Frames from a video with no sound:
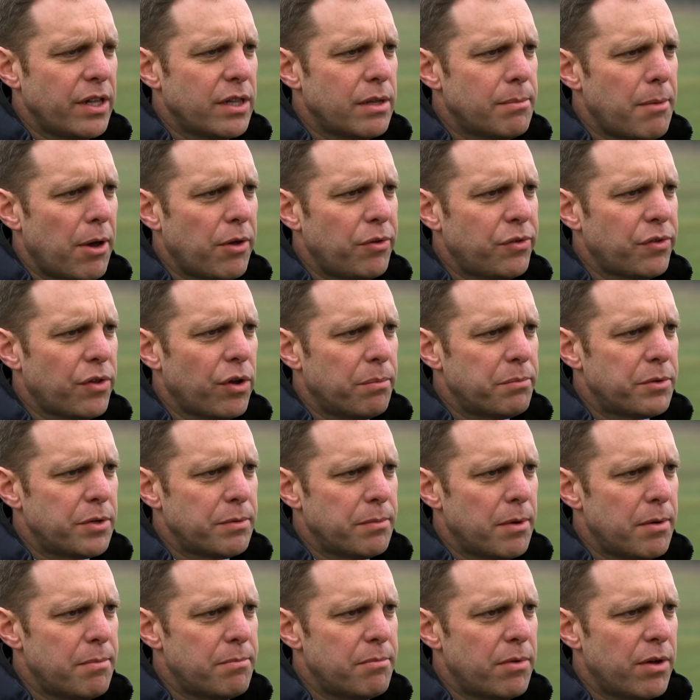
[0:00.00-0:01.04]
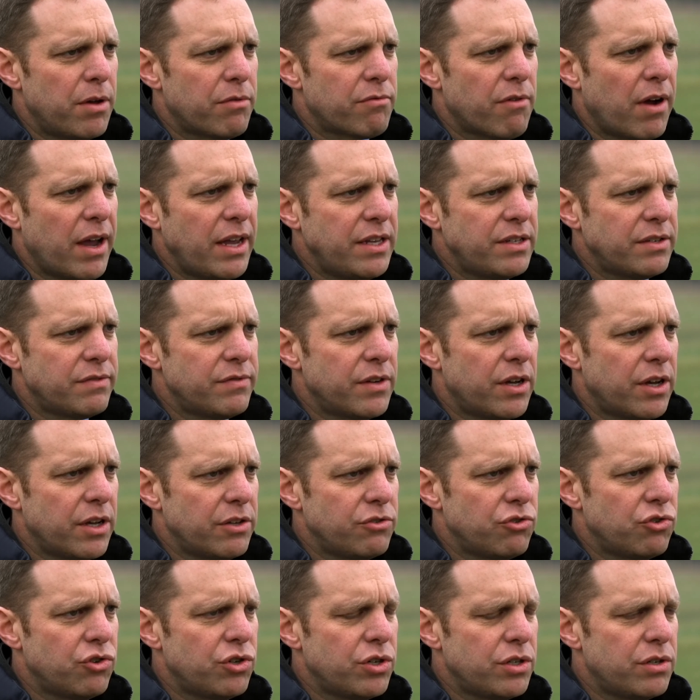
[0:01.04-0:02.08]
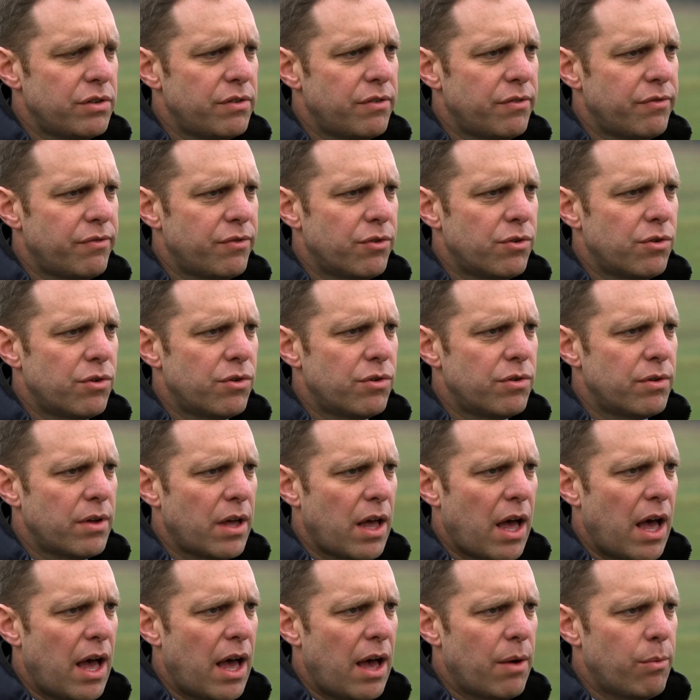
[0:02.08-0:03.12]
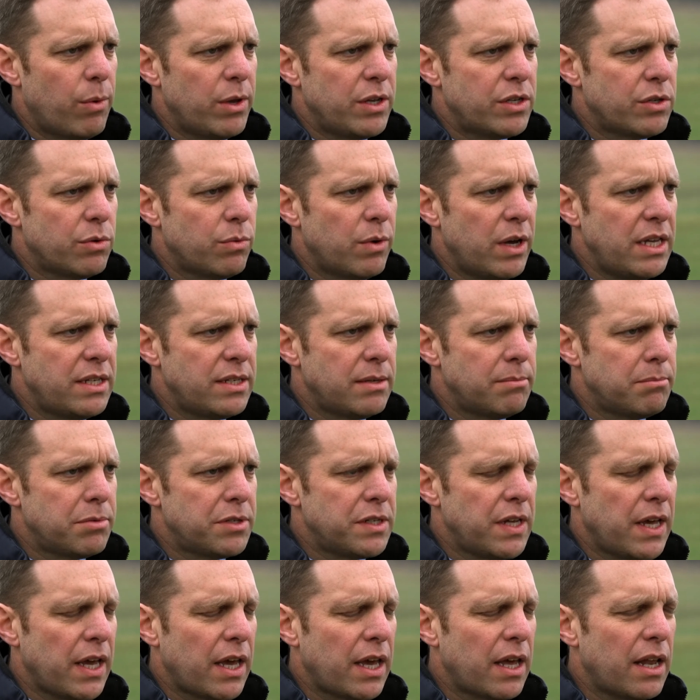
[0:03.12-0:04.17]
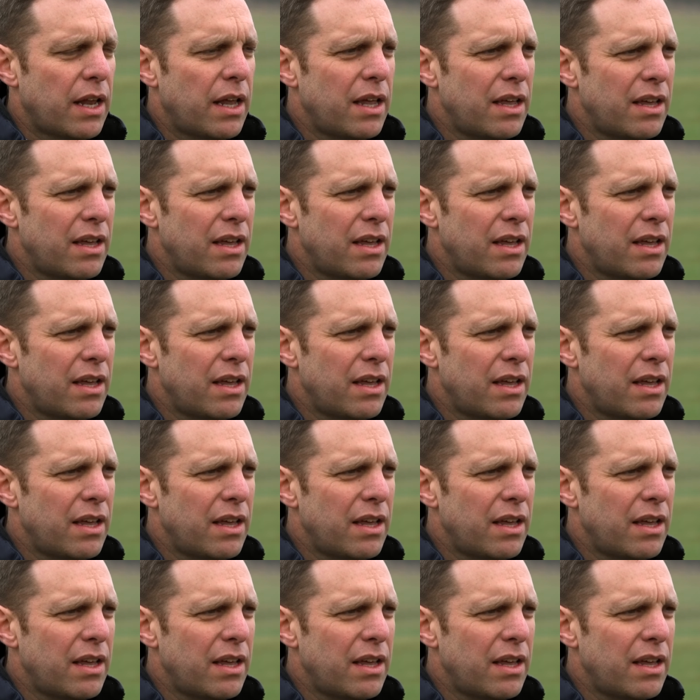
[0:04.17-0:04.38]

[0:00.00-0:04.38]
the most optimum rate of nitrogen for winter wheat in particular.